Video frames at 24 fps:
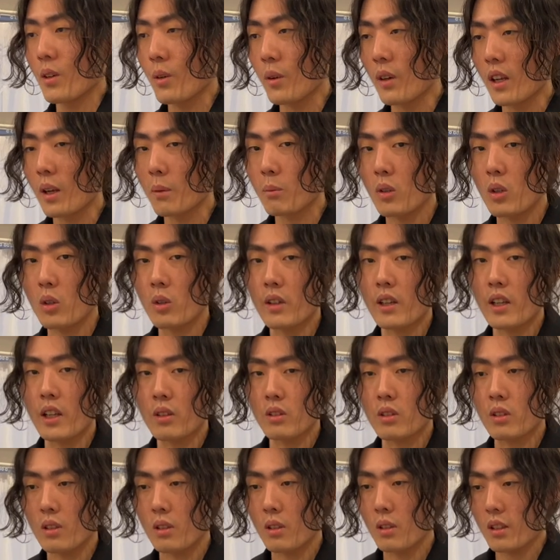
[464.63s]
when I'm going out,
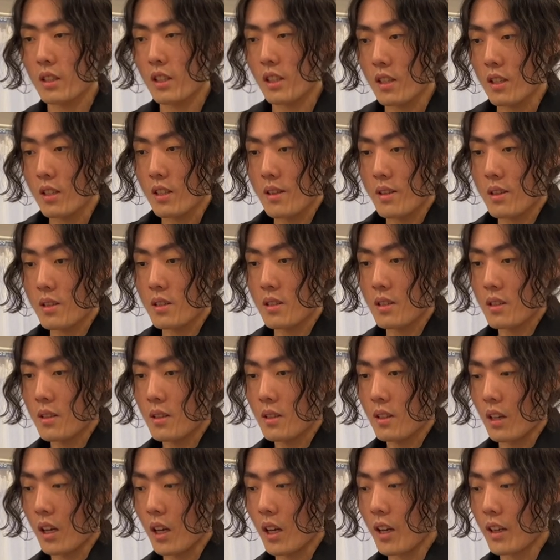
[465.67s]
you know, keys,
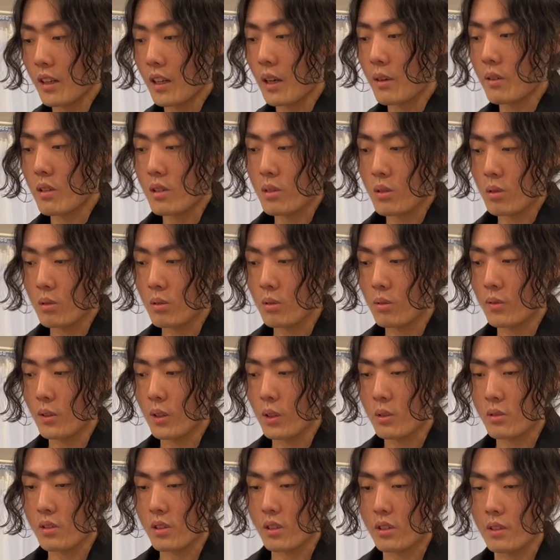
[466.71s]
I carry two
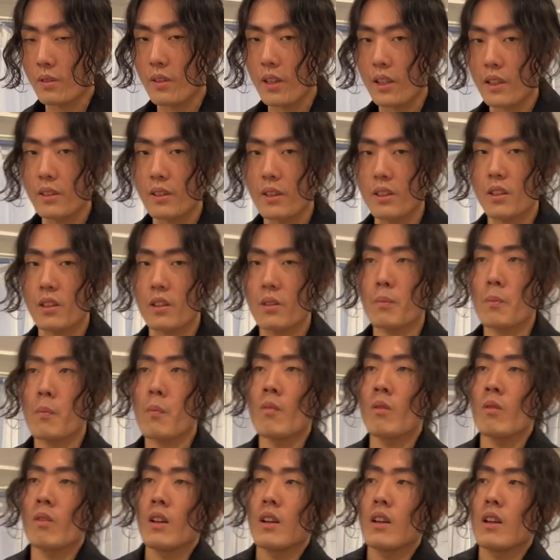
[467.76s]
phones on the regular,
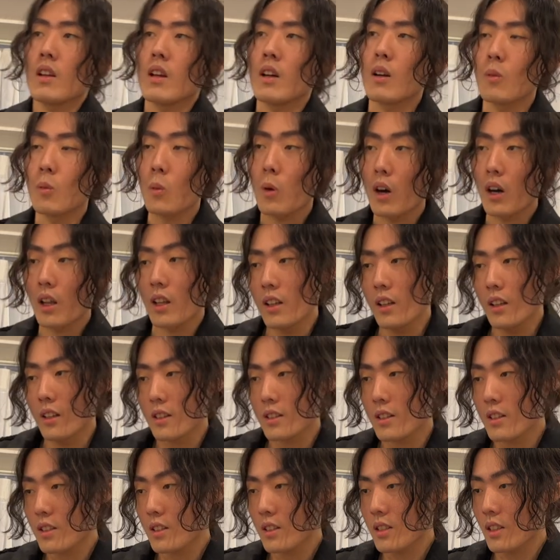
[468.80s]

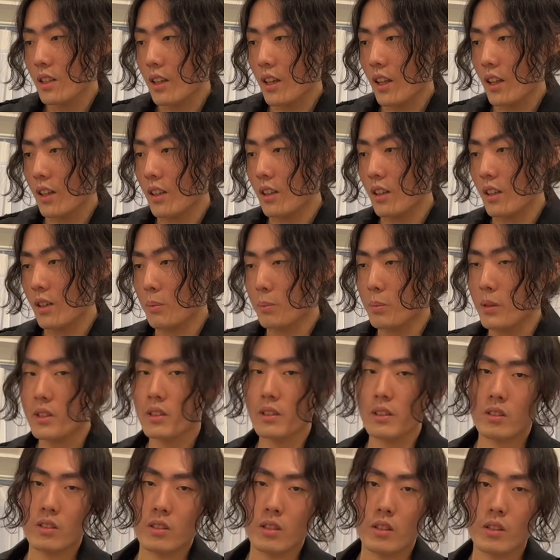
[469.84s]
wallets and
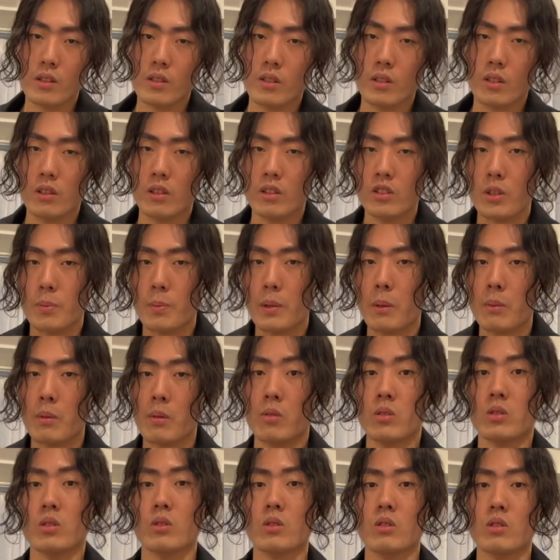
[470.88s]
business cards. You know, in Japan people
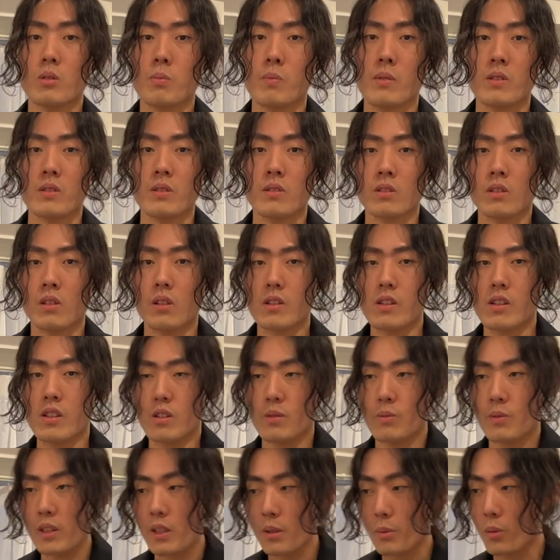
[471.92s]
still use business cards. It's
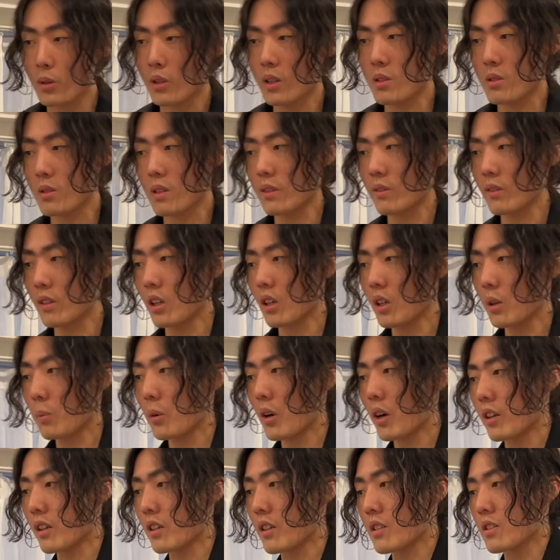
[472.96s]
really important to have a lot of
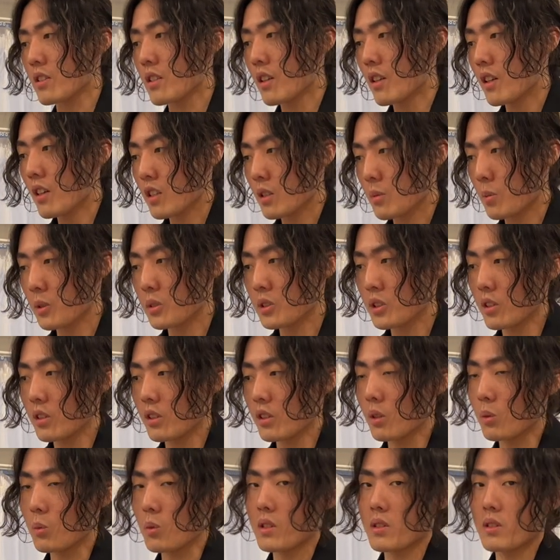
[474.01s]
pockets, especially in
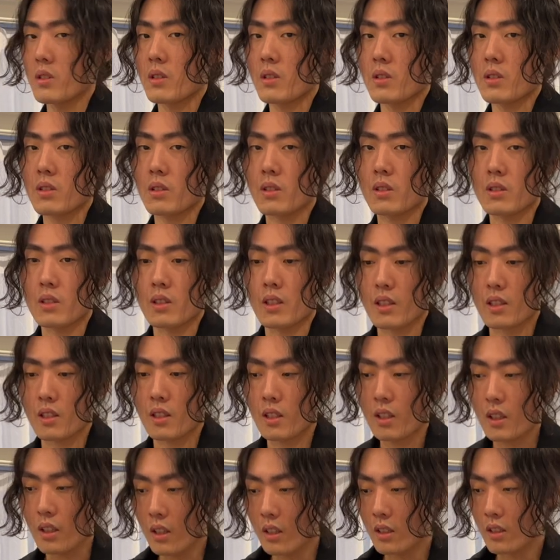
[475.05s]
the winter. So it's like
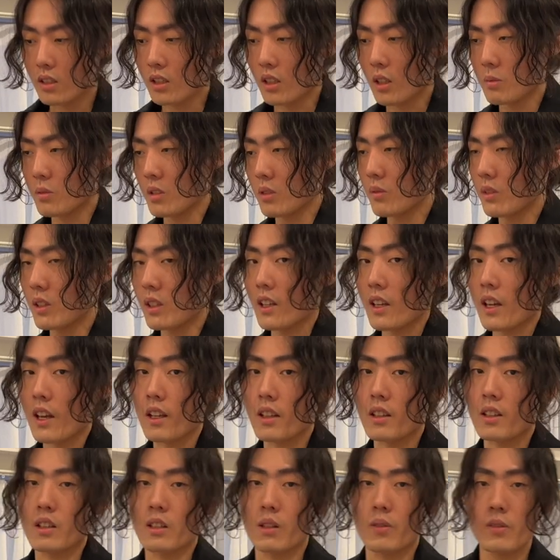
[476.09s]
it comes in really
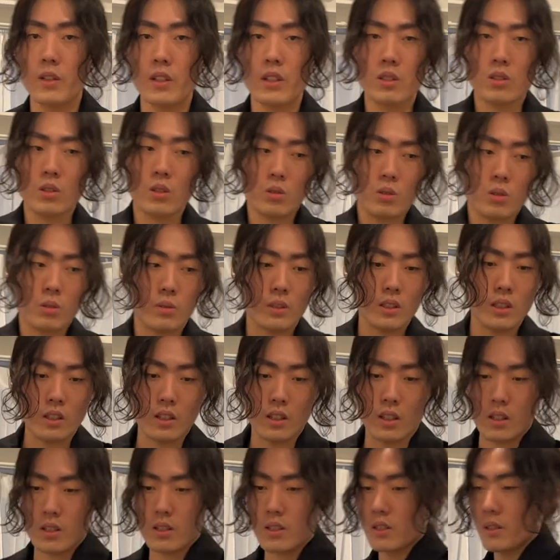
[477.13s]
handy. The fit is also really
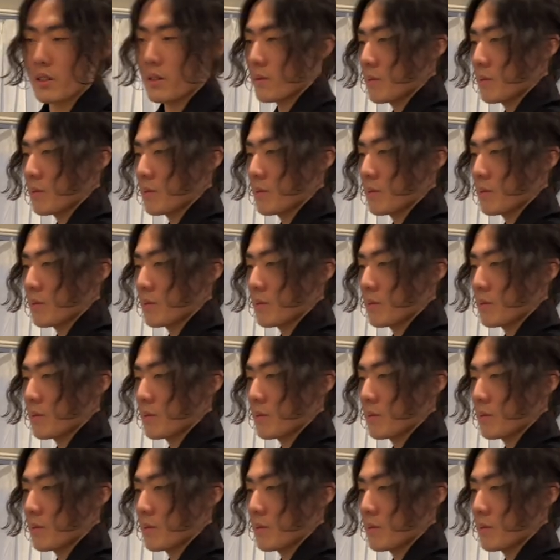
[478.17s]
nice.